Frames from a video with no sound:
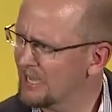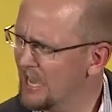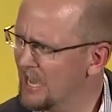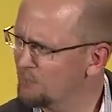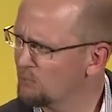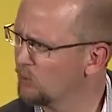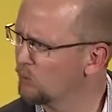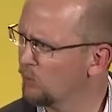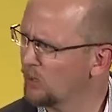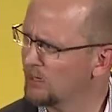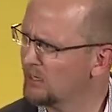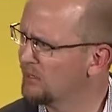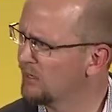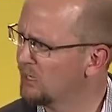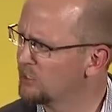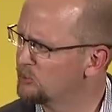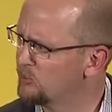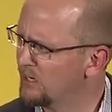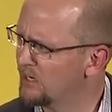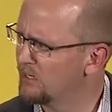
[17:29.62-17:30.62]
happen? What
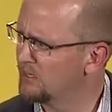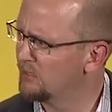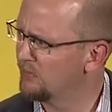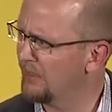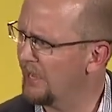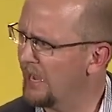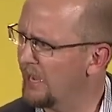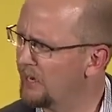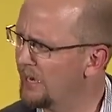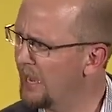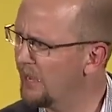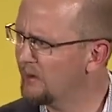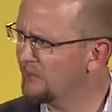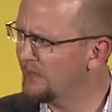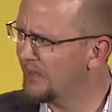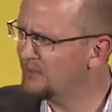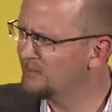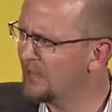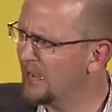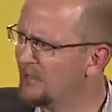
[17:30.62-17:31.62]
got triggered to that? And how did
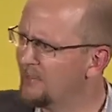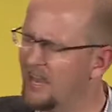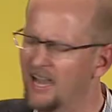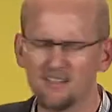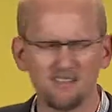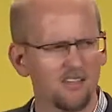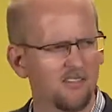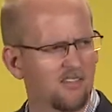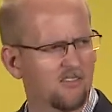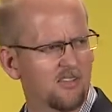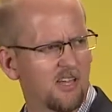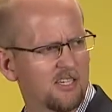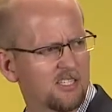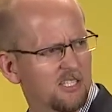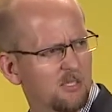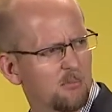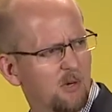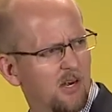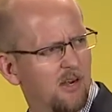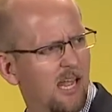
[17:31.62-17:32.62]
that tie that to this
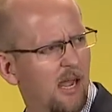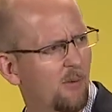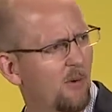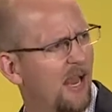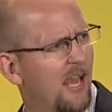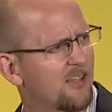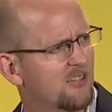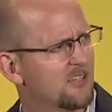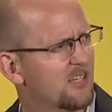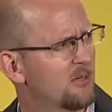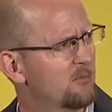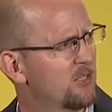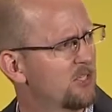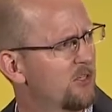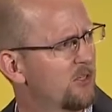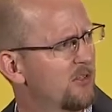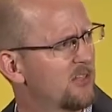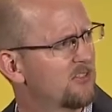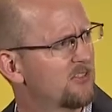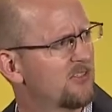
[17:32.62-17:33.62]
customer? And now we're asking them to
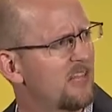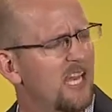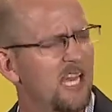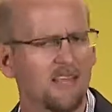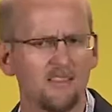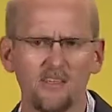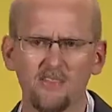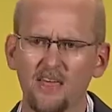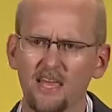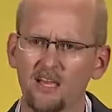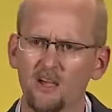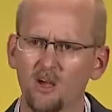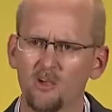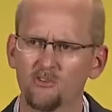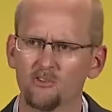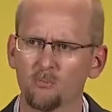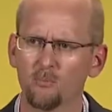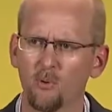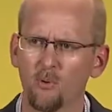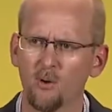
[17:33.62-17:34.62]
do this thing, and then they call
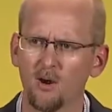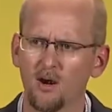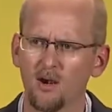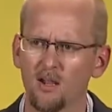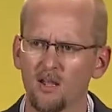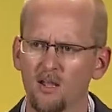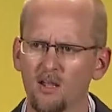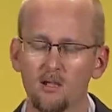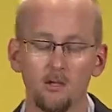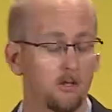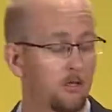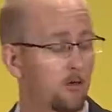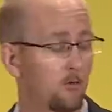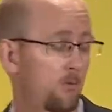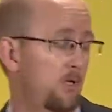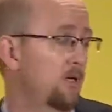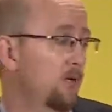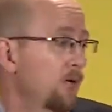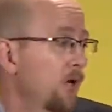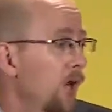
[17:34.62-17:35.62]
support.
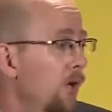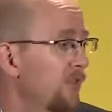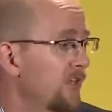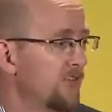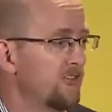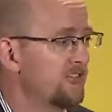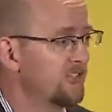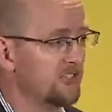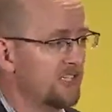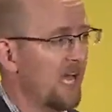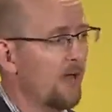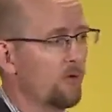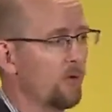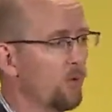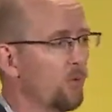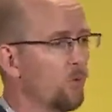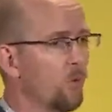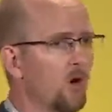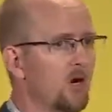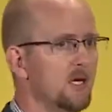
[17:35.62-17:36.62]
We don't know. This is just how
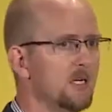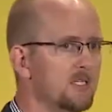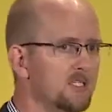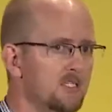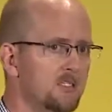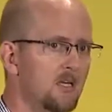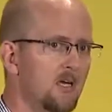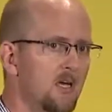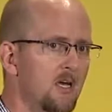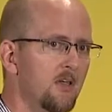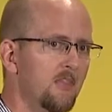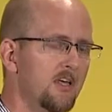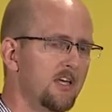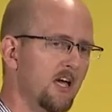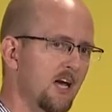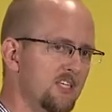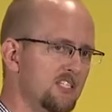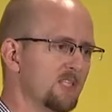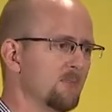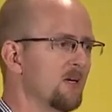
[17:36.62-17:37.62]
it works. The
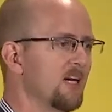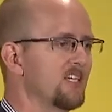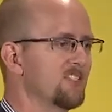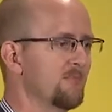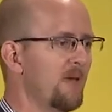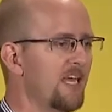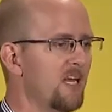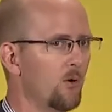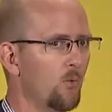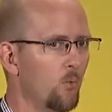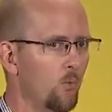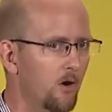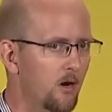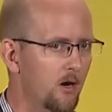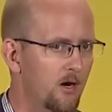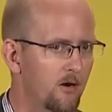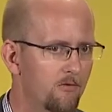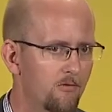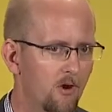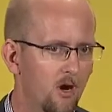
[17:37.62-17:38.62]
customer has made it
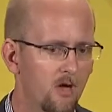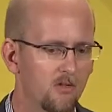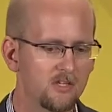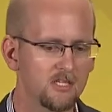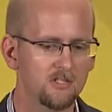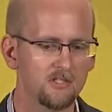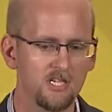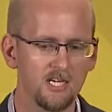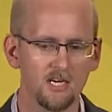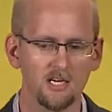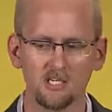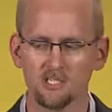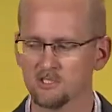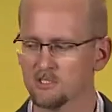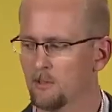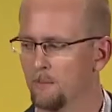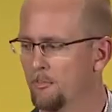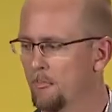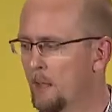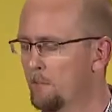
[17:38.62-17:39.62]
work for all these years
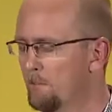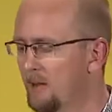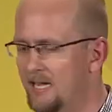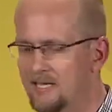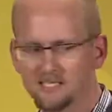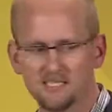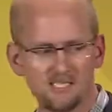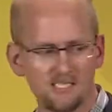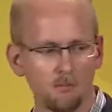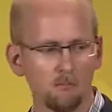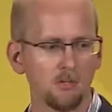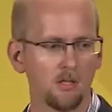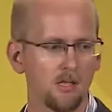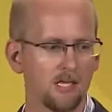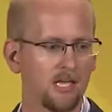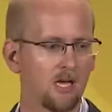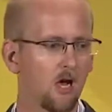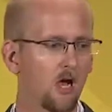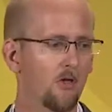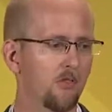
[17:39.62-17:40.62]
by
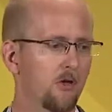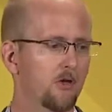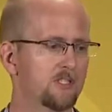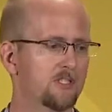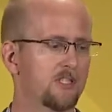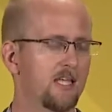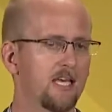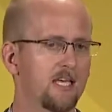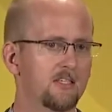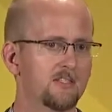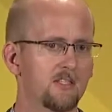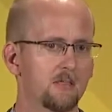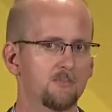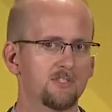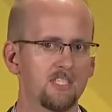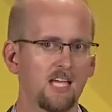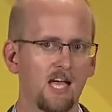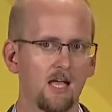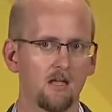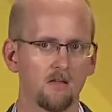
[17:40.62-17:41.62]
assembling all those things
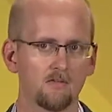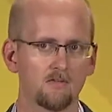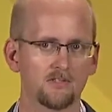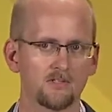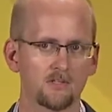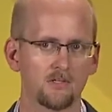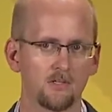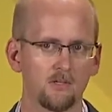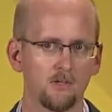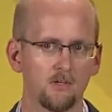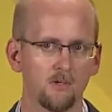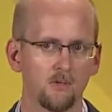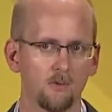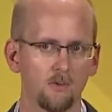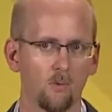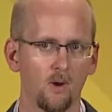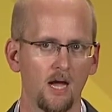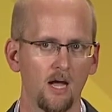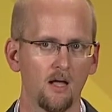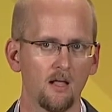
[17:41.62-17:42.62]
themselves.
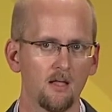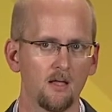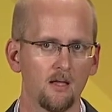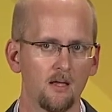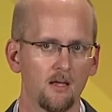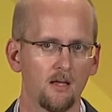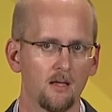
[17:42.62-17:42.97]
Well,